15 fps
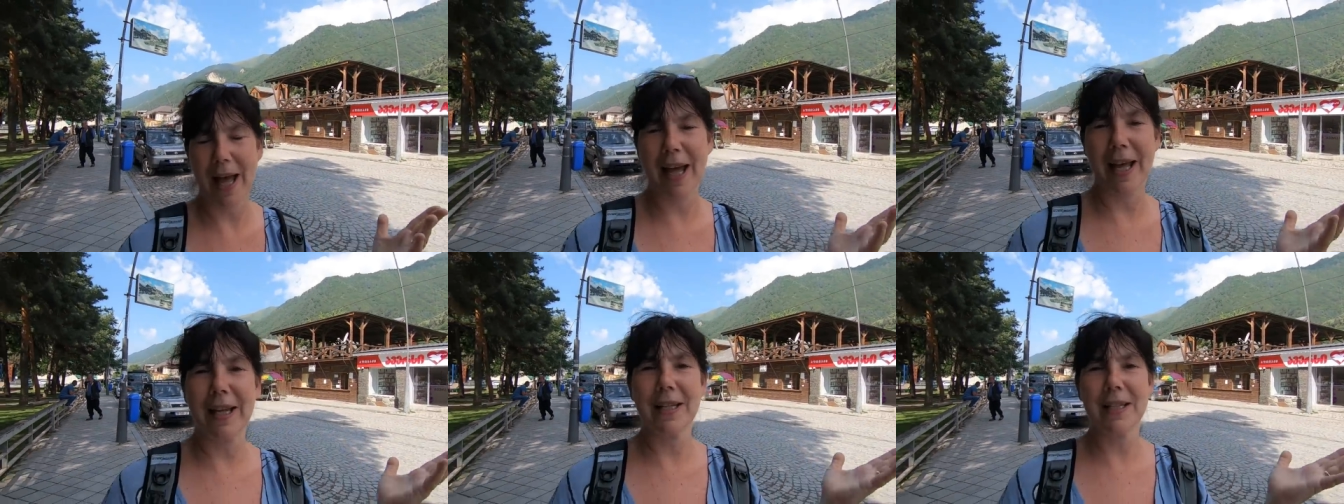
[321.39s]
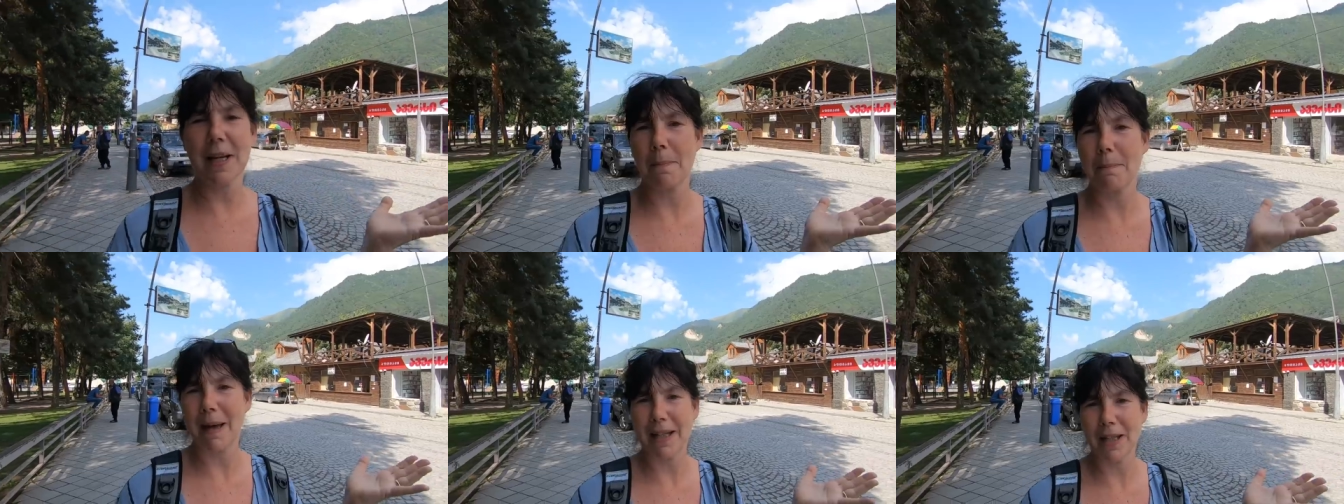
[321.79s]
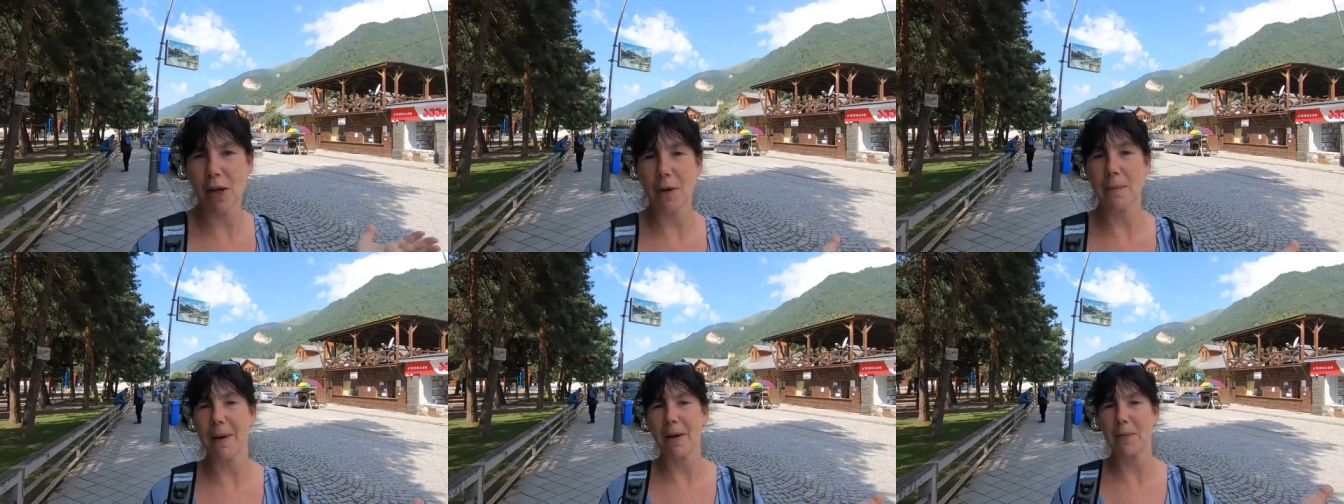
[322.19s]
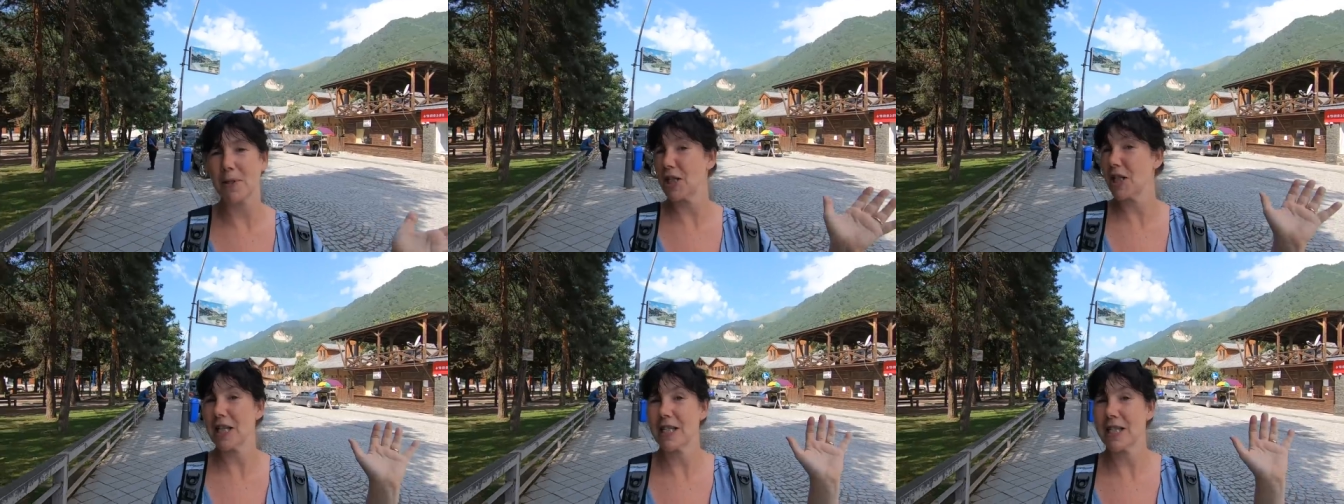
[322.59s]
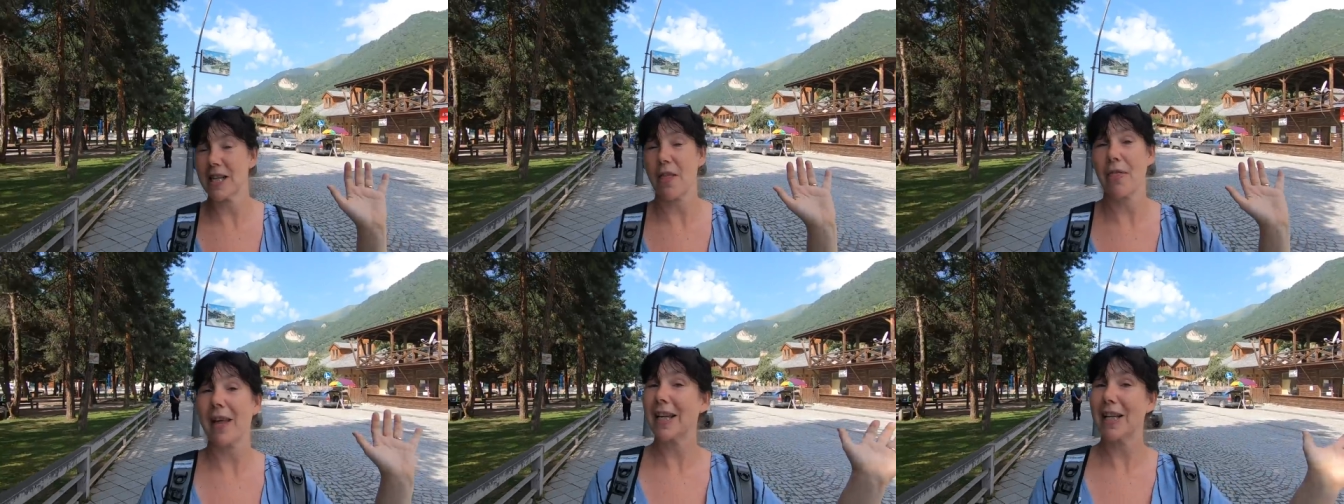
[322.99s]
And Madloba, which is
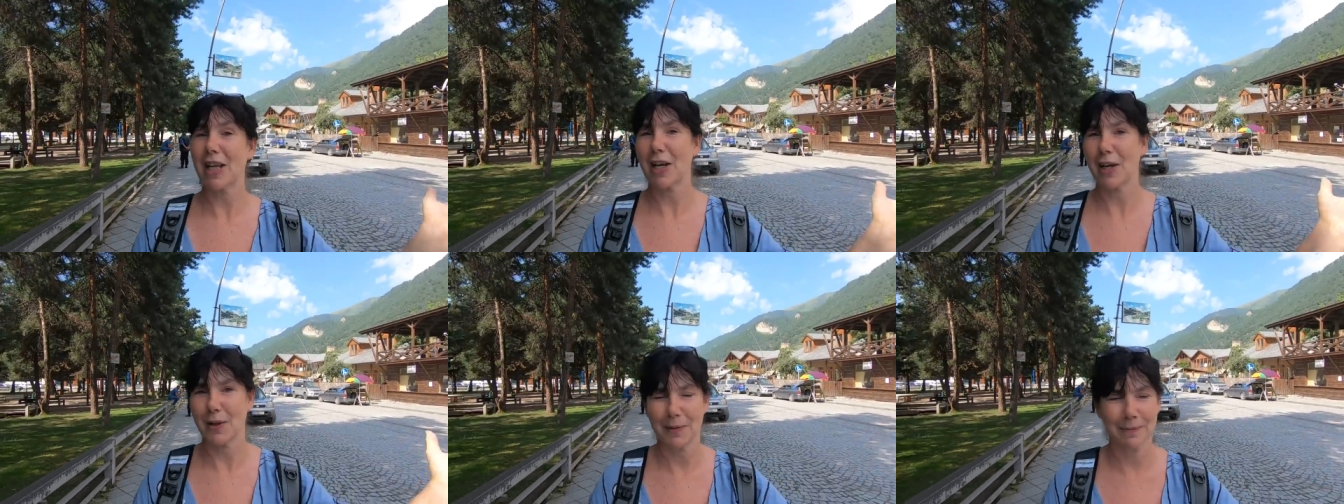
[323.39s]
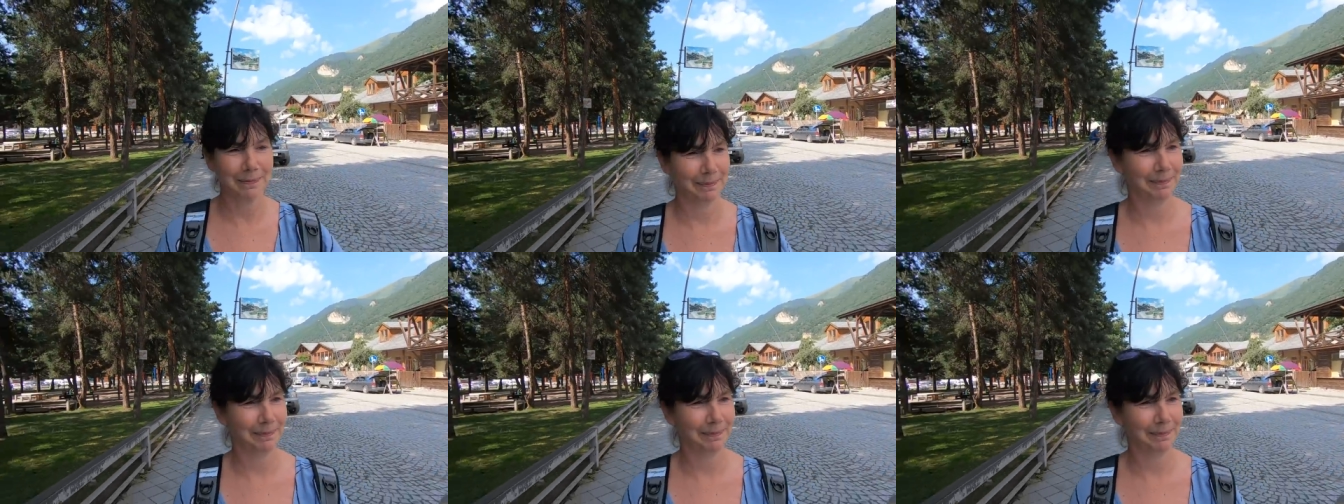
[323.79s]
thank you.